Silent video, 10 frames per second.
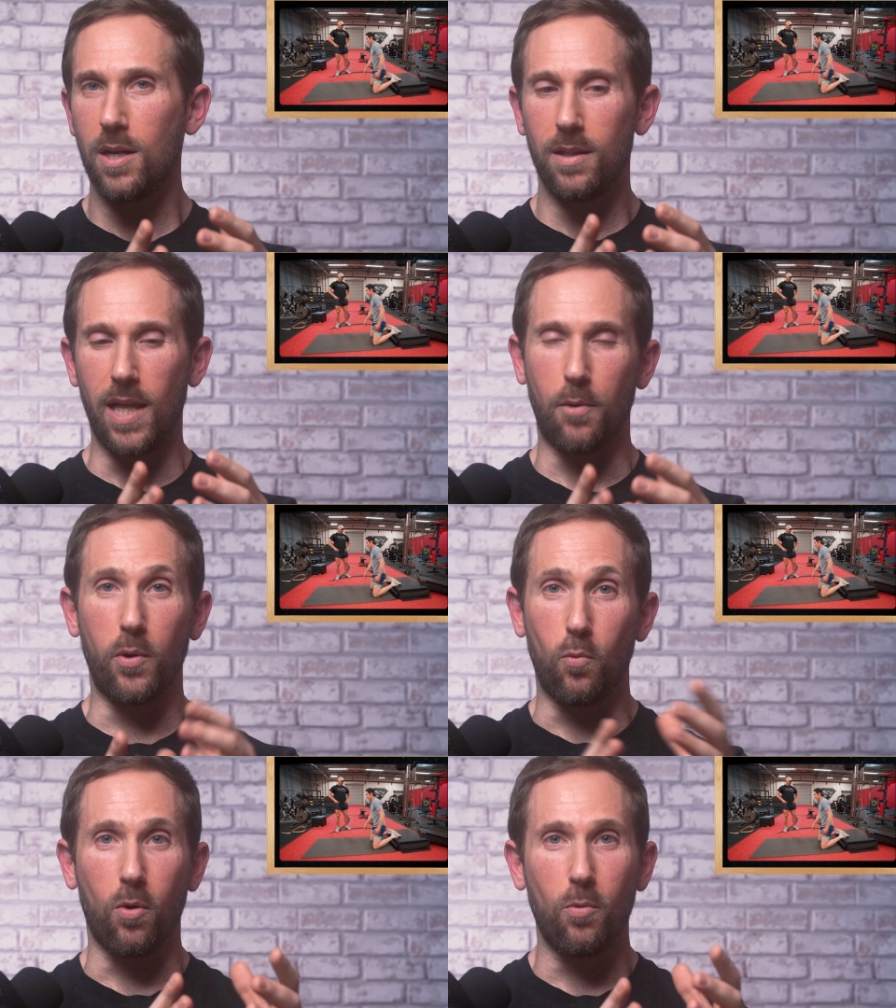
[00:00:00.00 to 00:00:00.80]
like
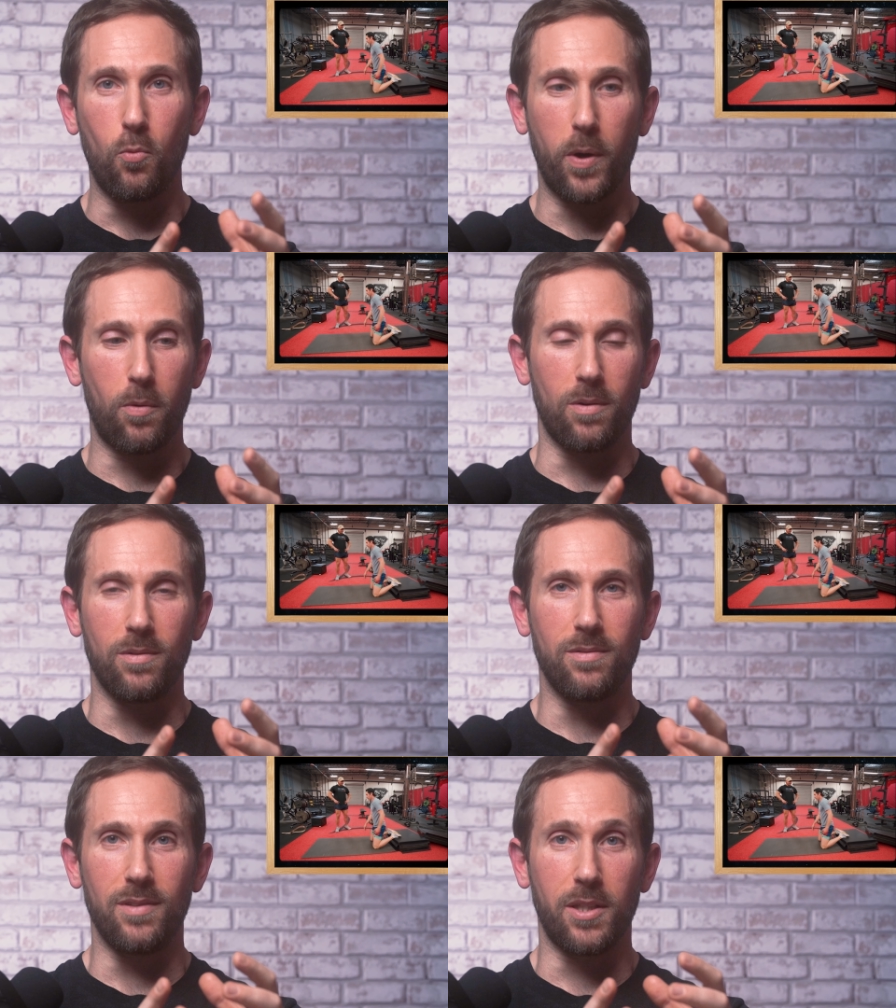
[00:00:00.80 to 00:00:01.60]
we were when we
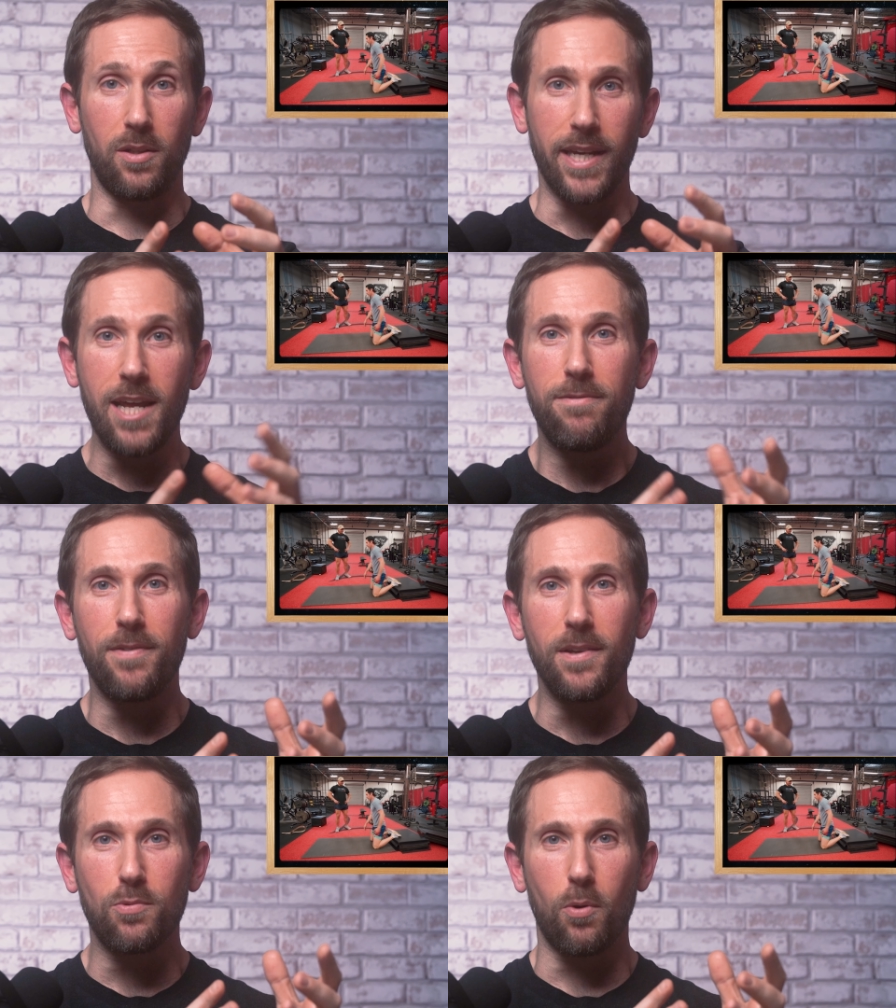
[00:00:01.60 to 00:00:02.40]
were little
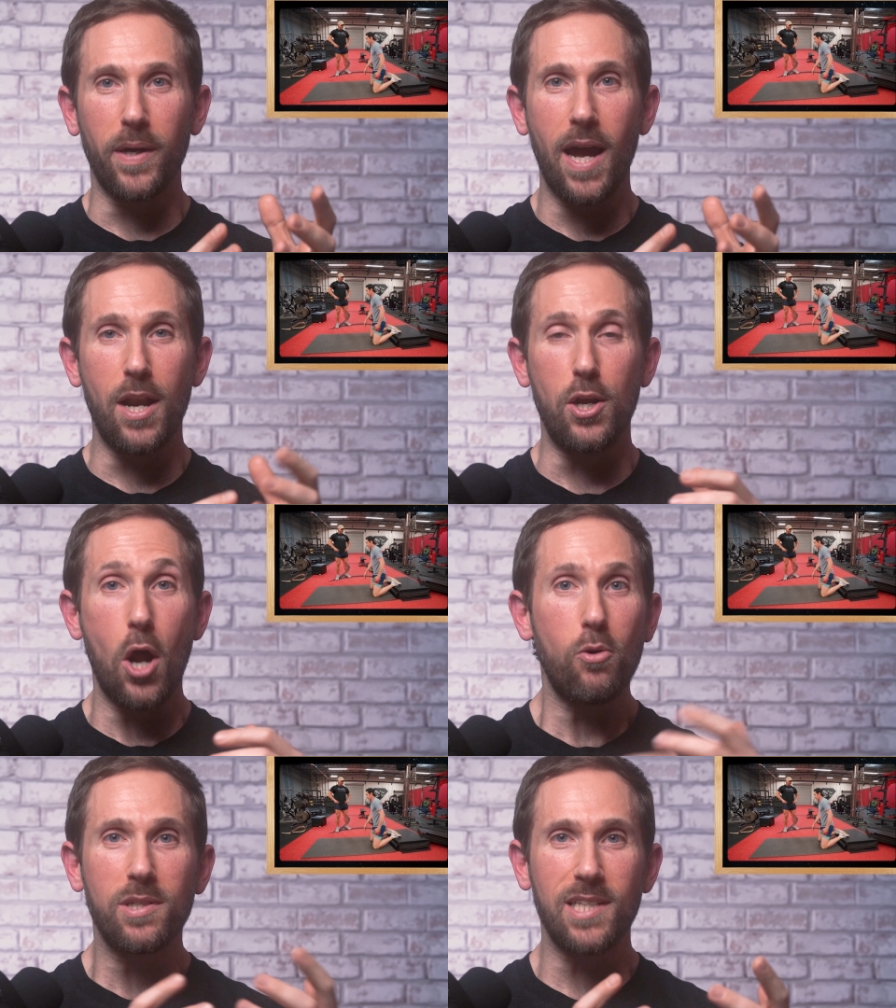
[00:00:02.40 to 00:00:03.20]
infants, where we had
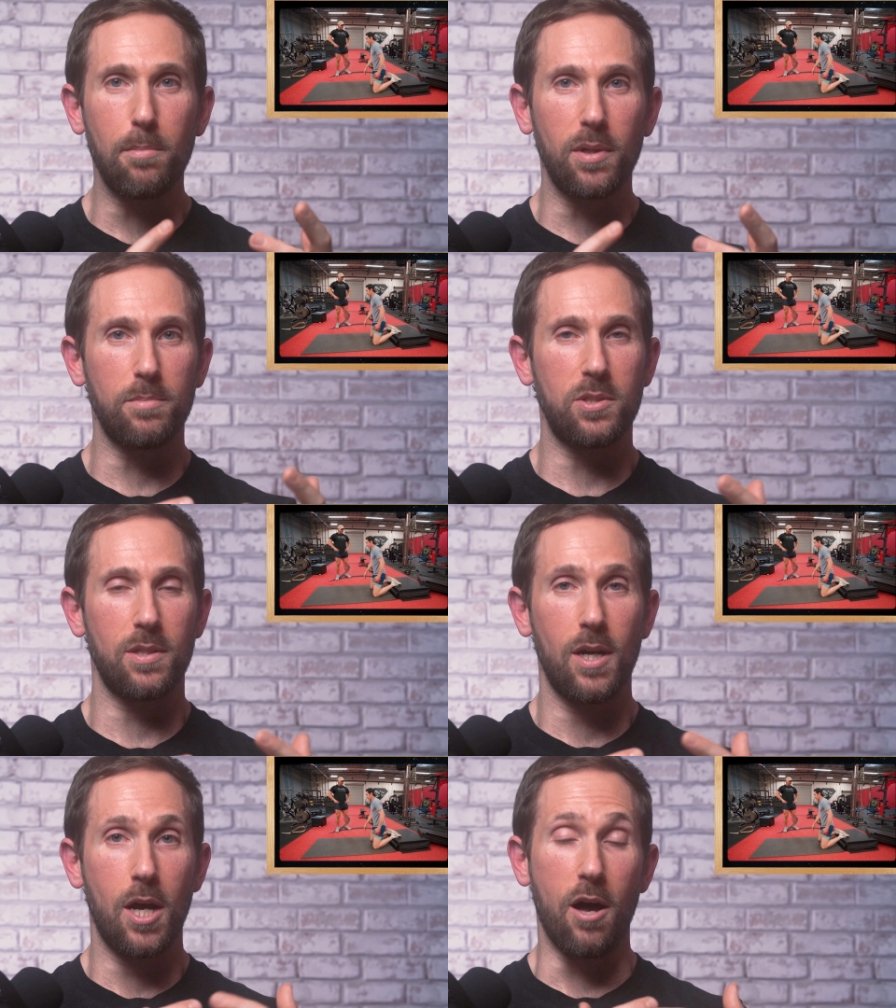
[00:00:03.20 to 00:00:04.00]
no semblance
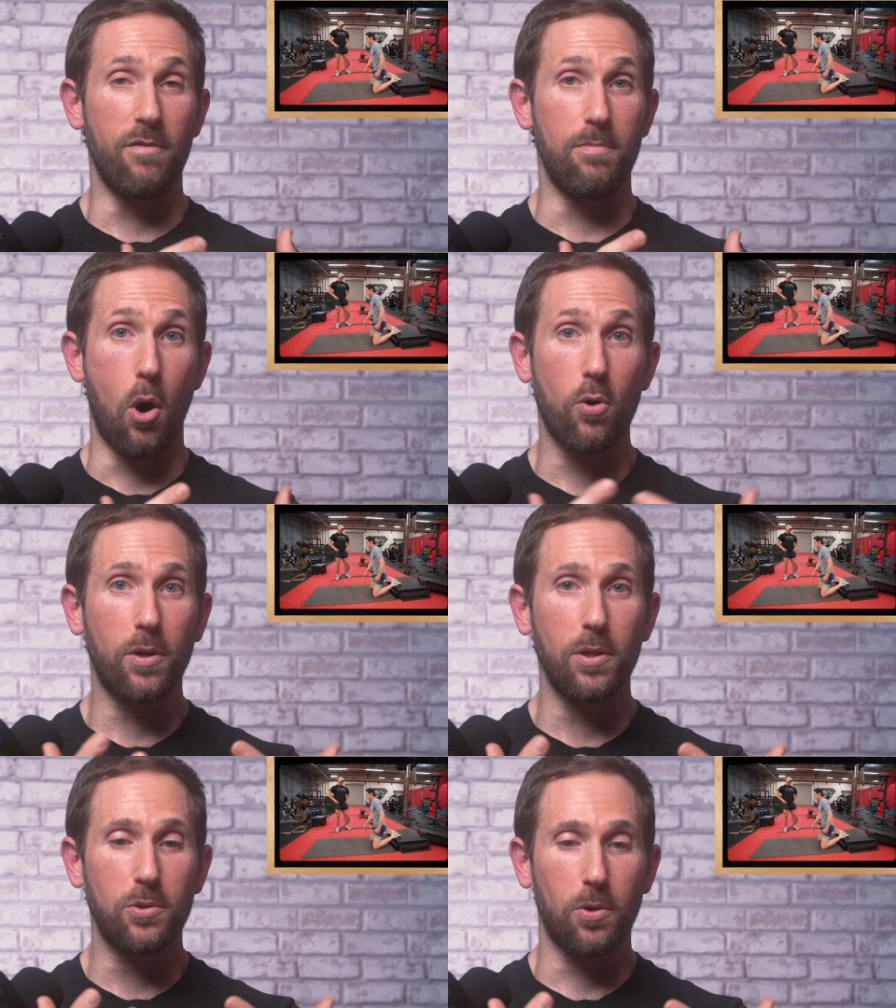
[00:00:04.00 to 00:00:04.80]
of motor
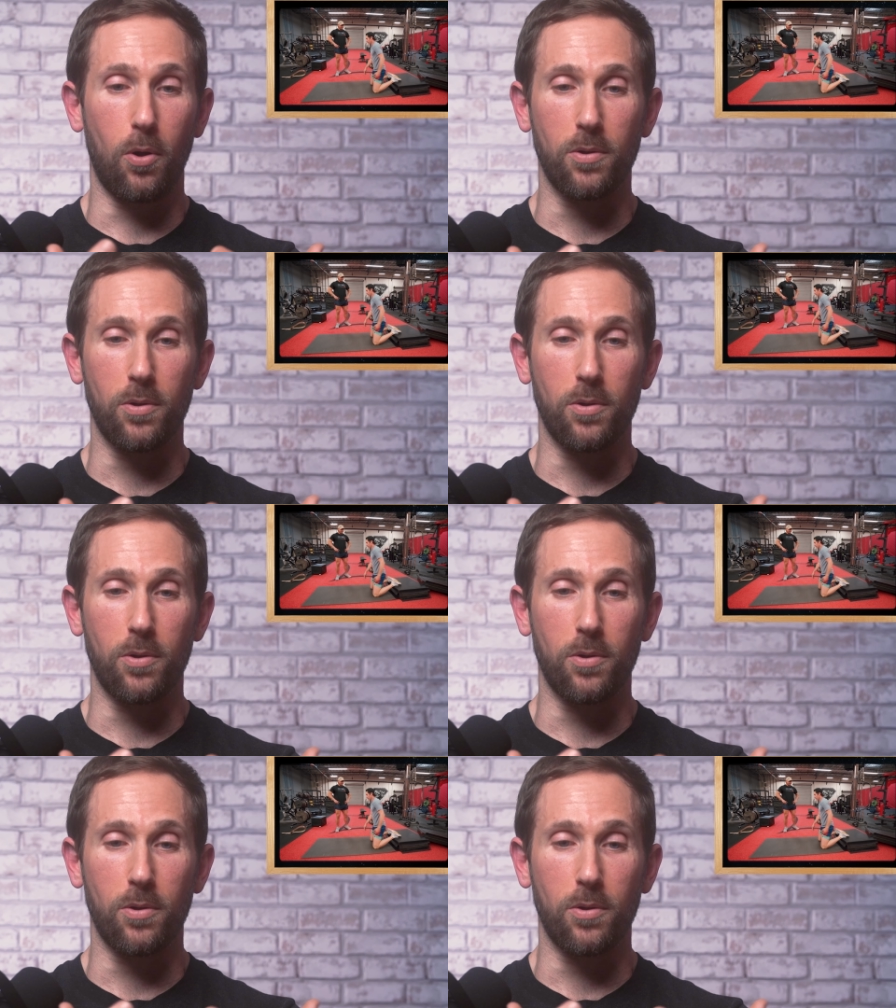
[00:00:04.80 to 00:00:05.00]
control or